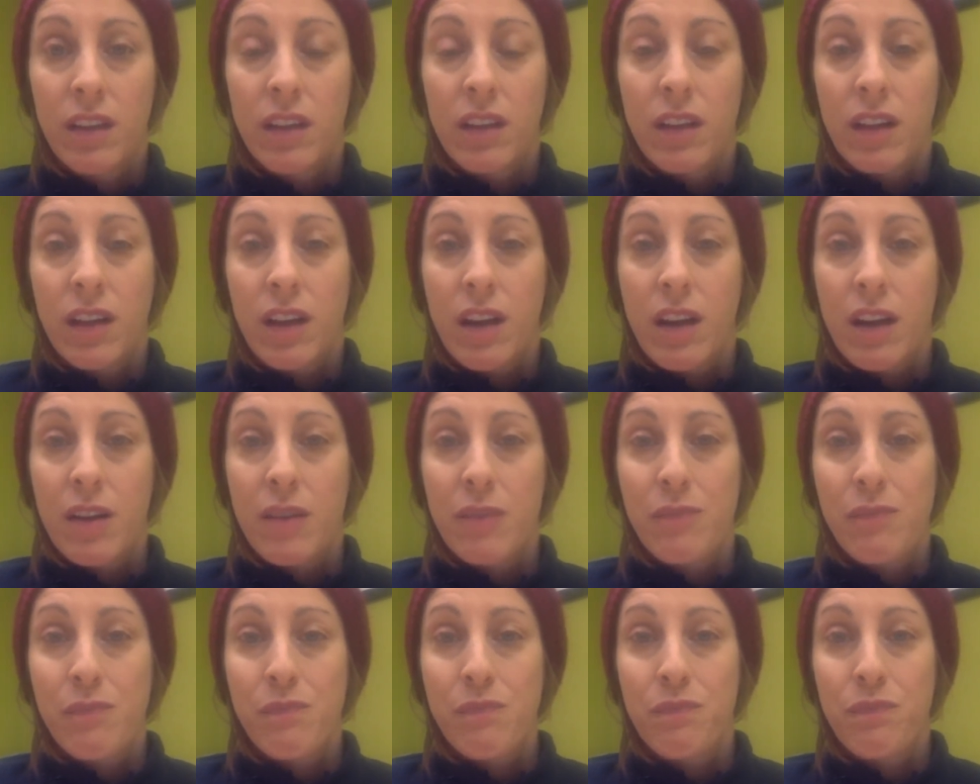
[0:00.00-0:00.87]

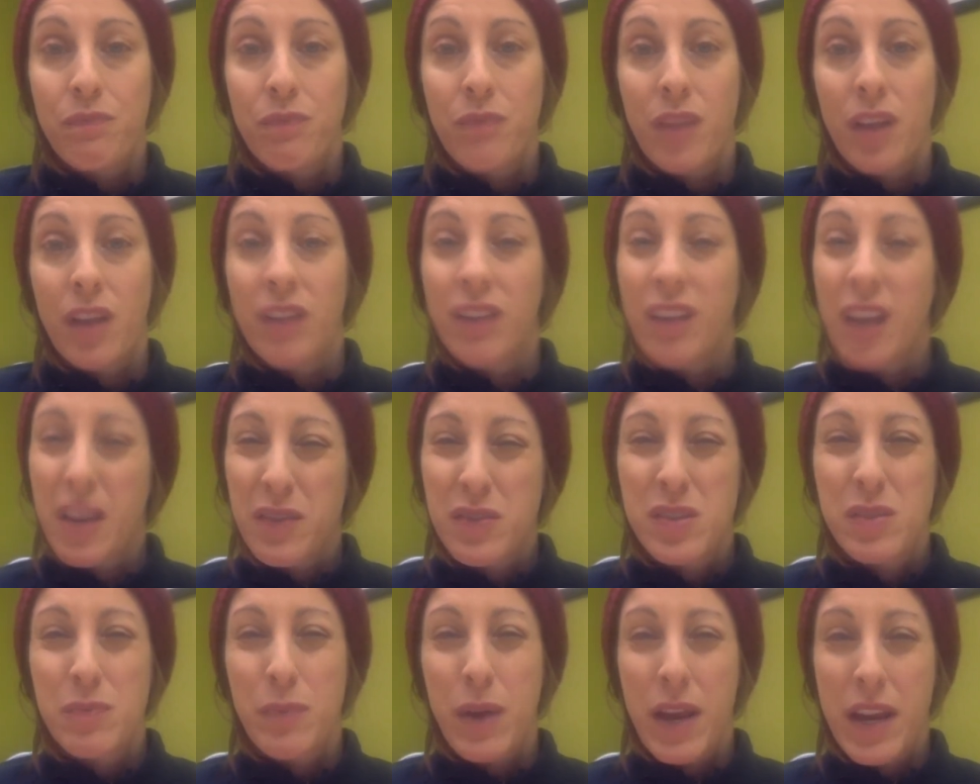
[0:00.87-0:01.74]
a lot of
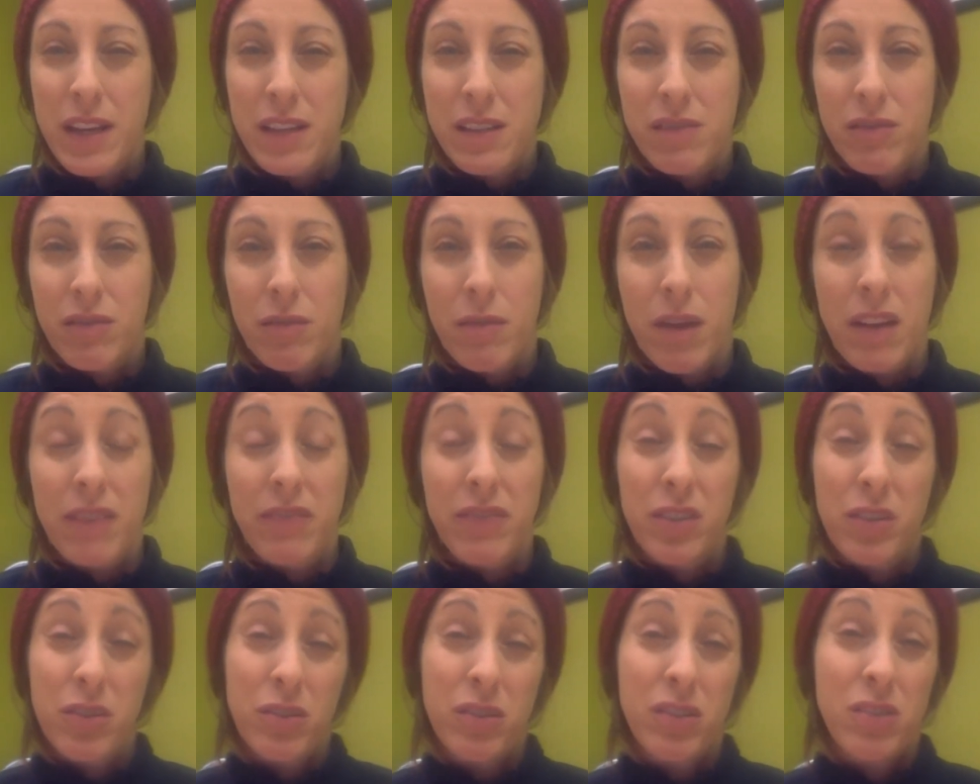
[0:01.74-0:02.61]
space for my
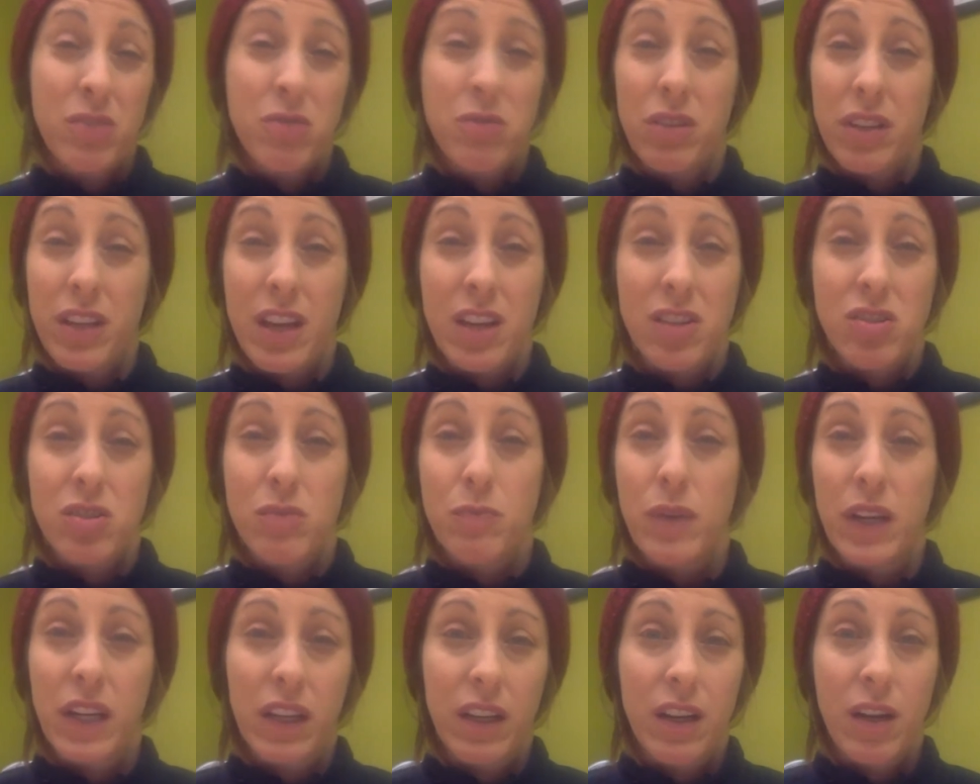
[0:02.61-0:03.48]
food, and usually I just
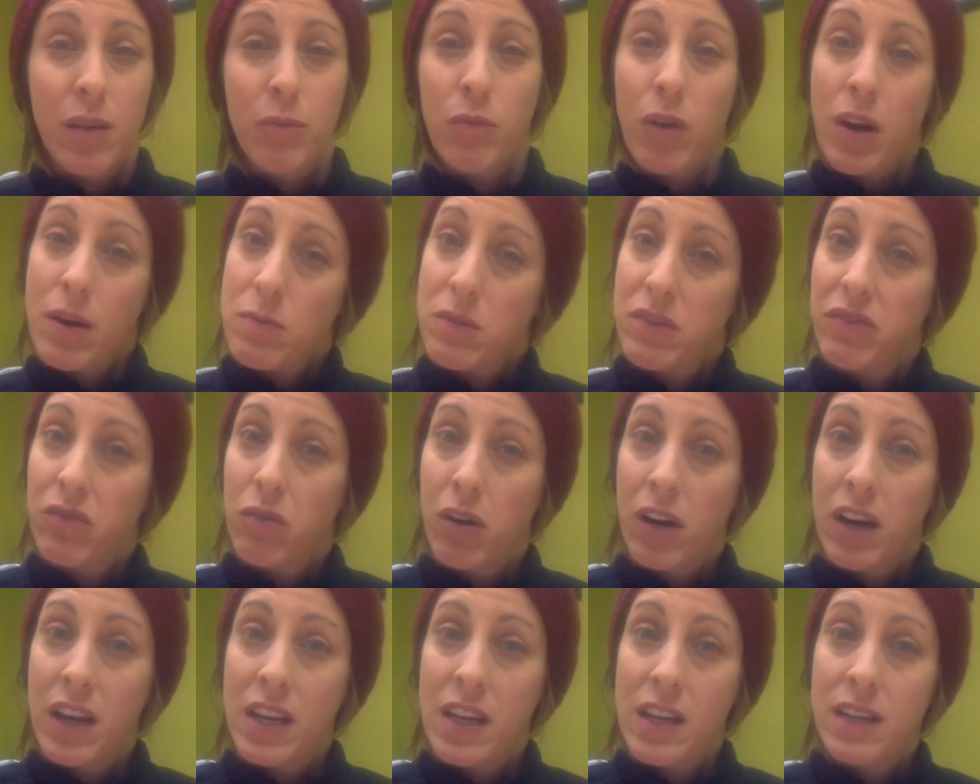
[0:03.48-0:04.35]
pick it up right before I
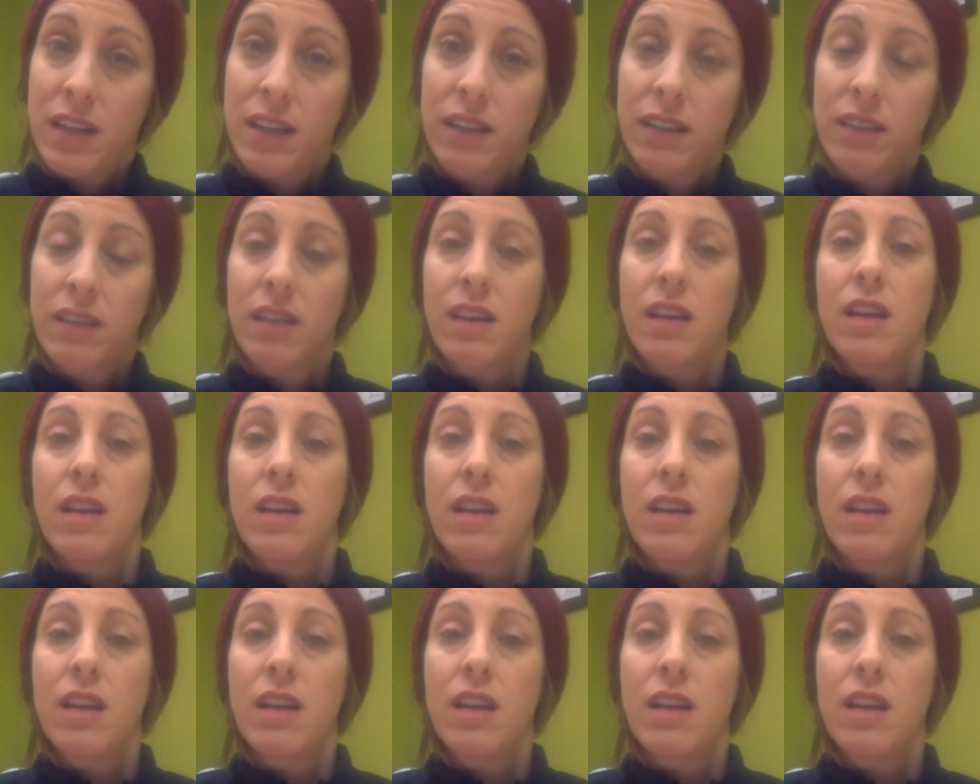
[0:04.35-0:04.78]
eat it.